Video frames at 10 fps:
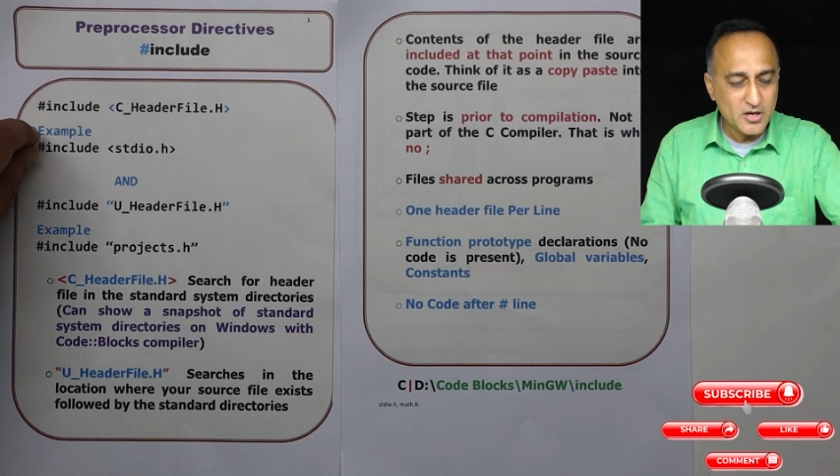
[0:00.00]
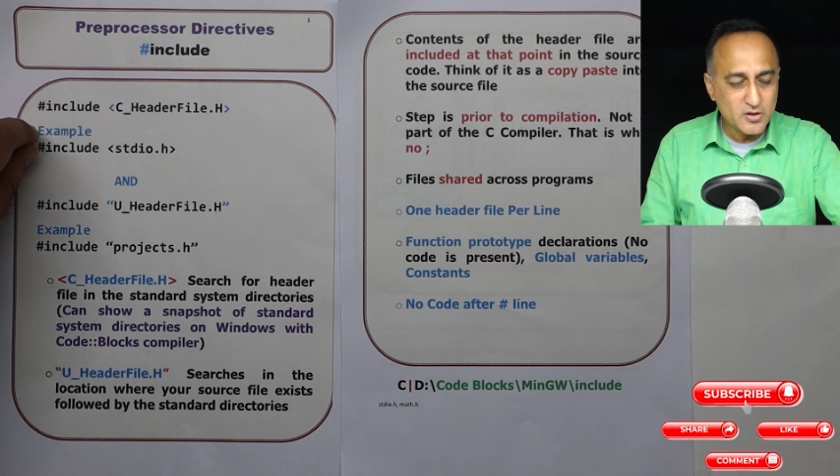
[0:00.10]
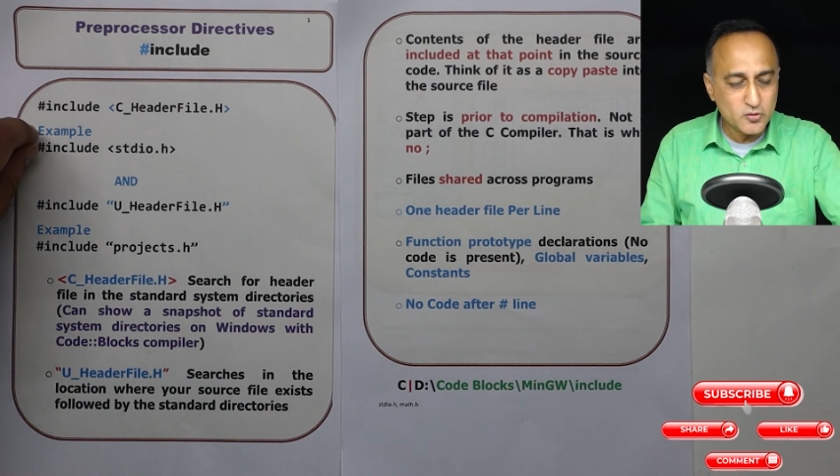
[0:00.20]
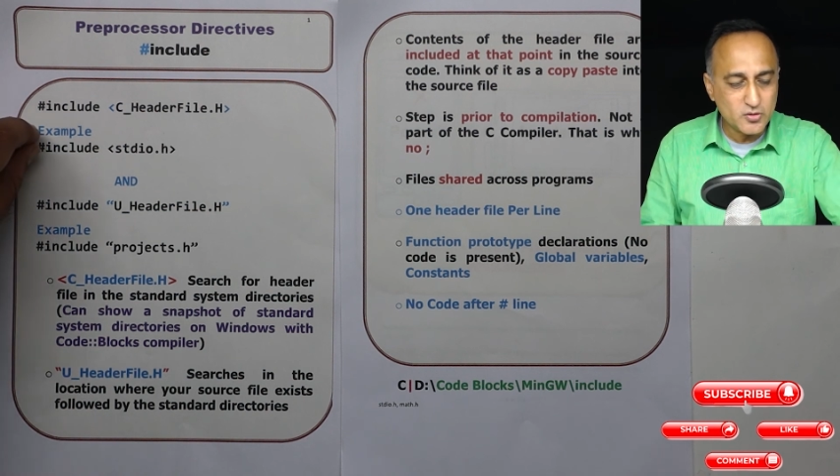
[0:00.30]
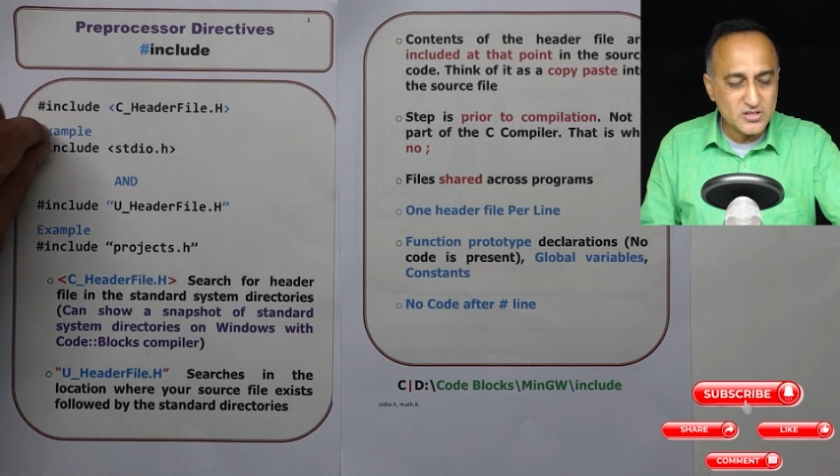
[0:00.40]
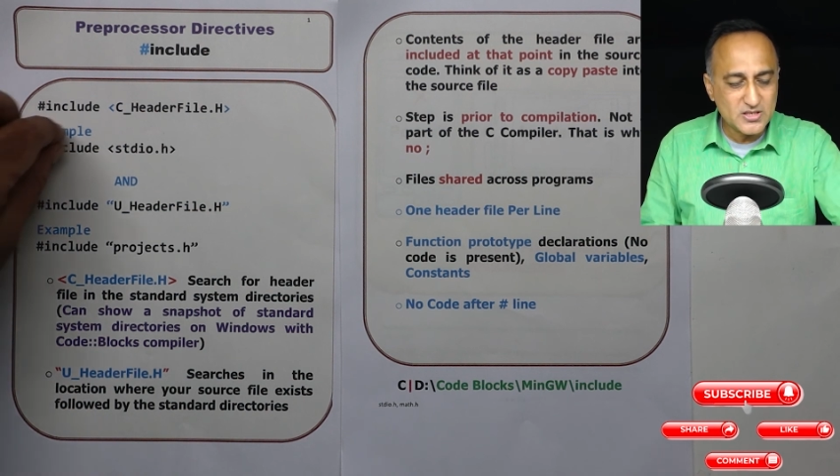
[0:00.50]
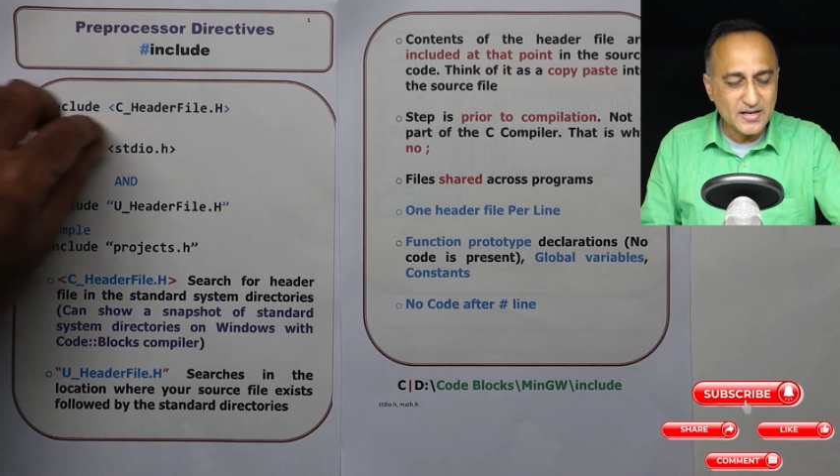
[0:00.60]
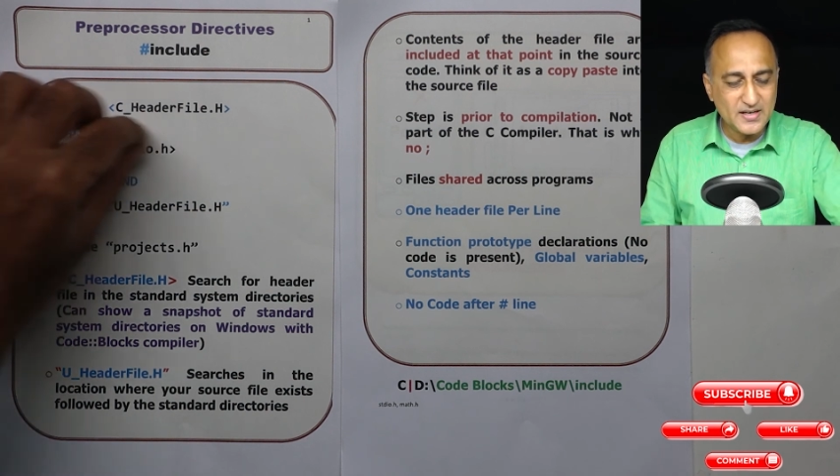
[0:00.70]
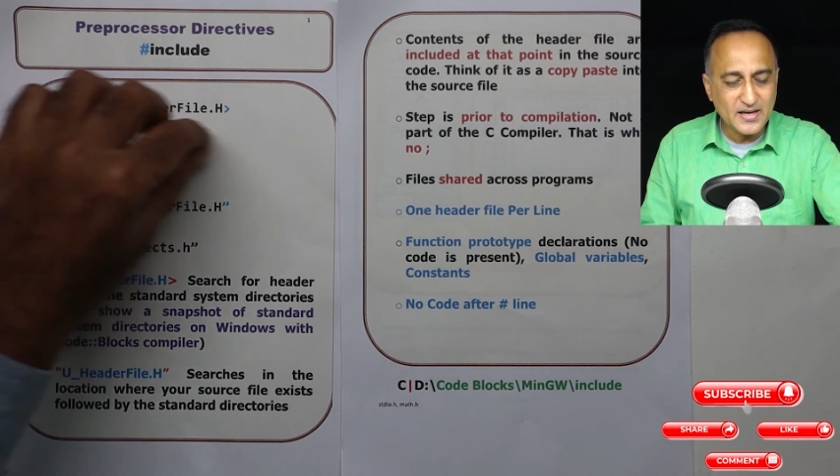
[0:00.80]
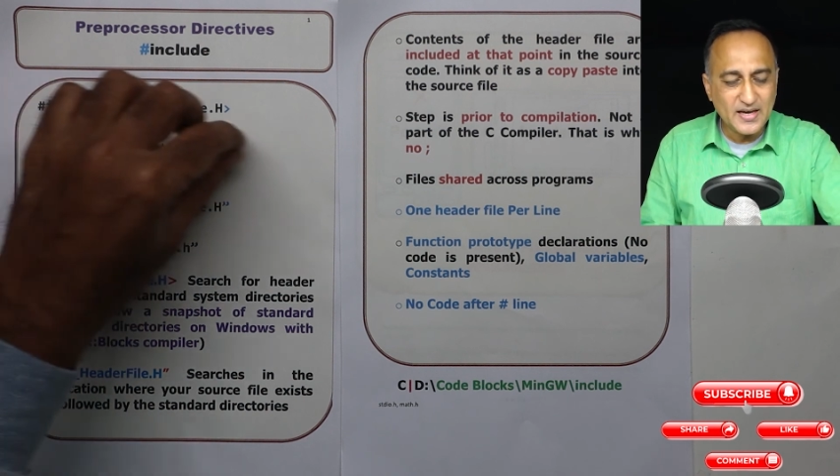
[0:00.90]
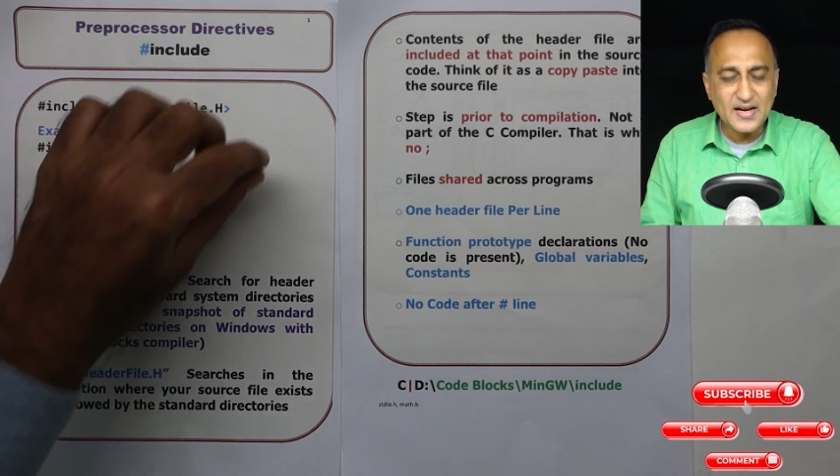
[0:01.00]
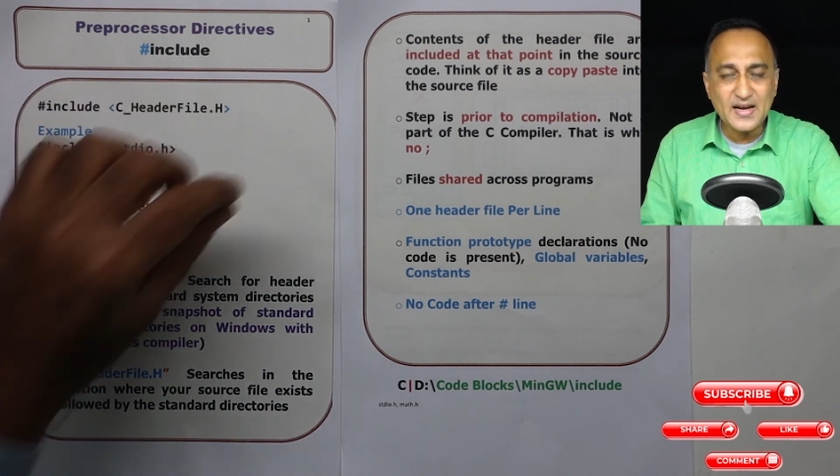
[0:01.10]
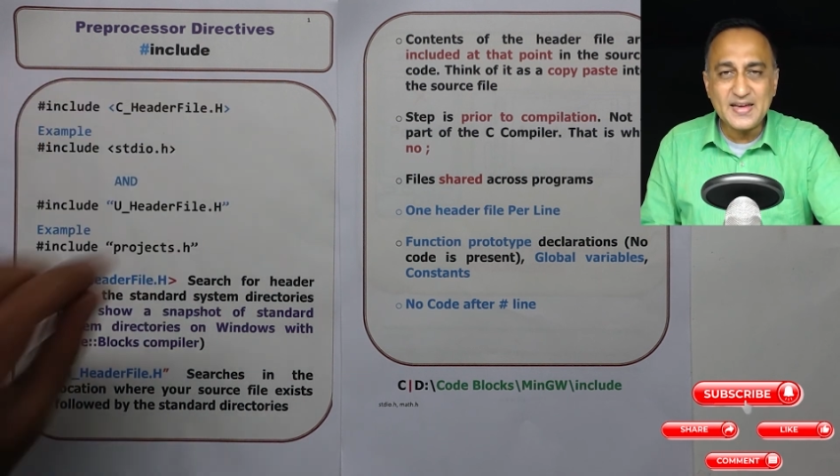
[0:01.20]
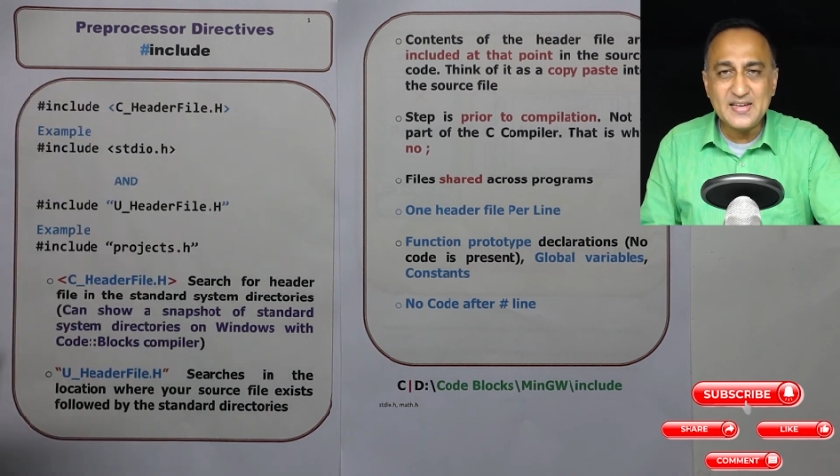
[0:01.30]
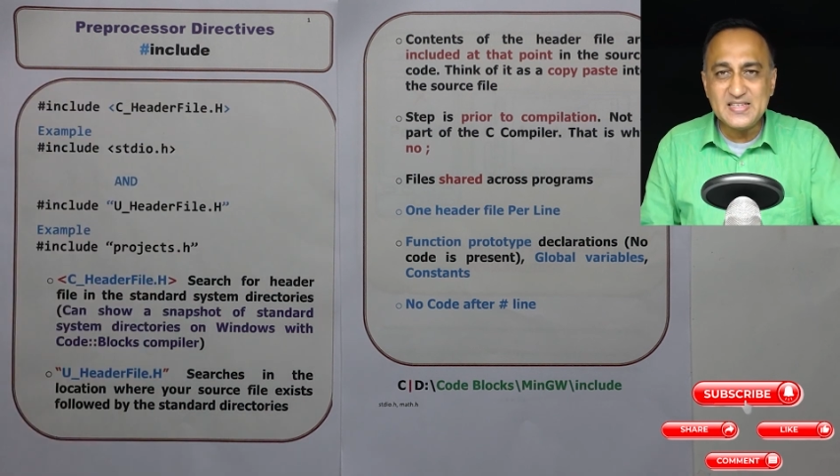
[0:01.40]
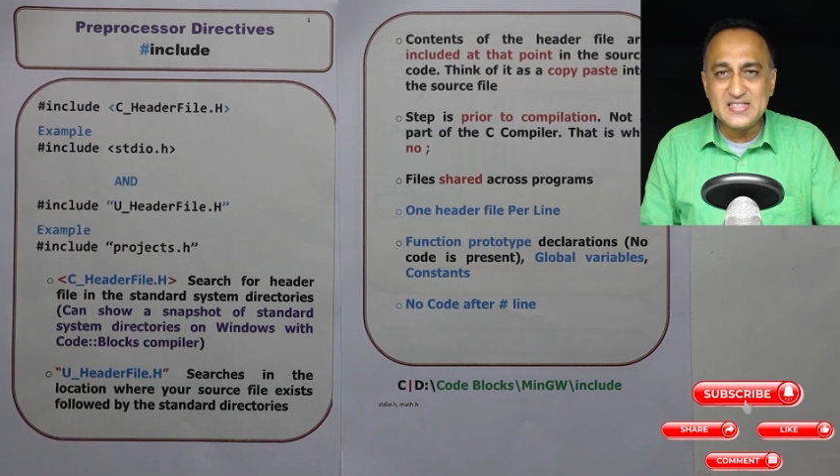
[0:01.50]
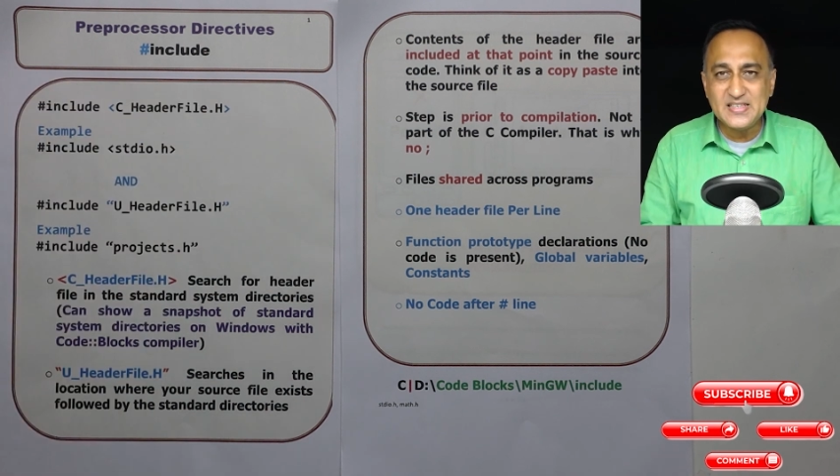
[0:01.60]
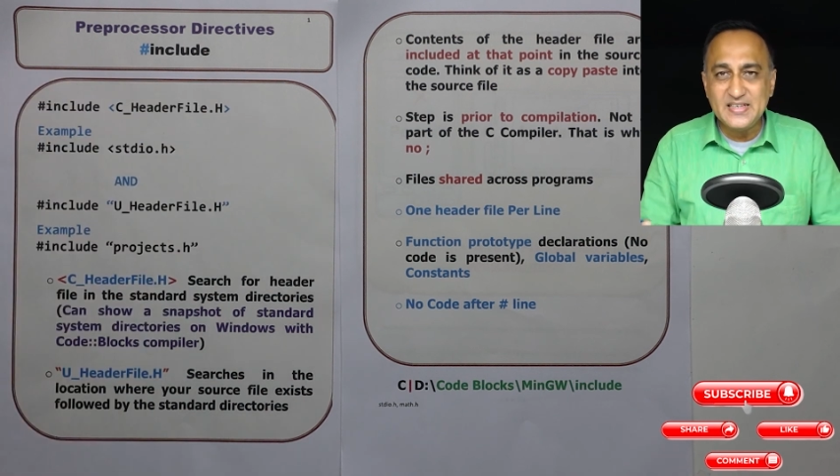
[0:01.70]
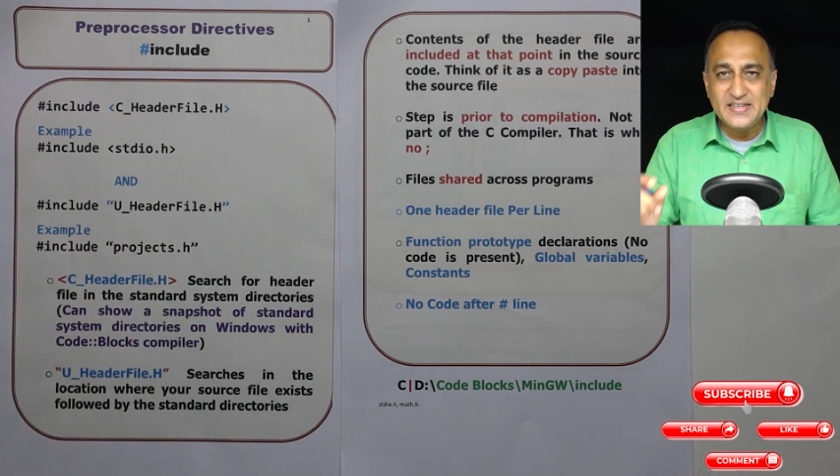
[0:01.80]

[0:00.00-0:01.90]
so this entire line is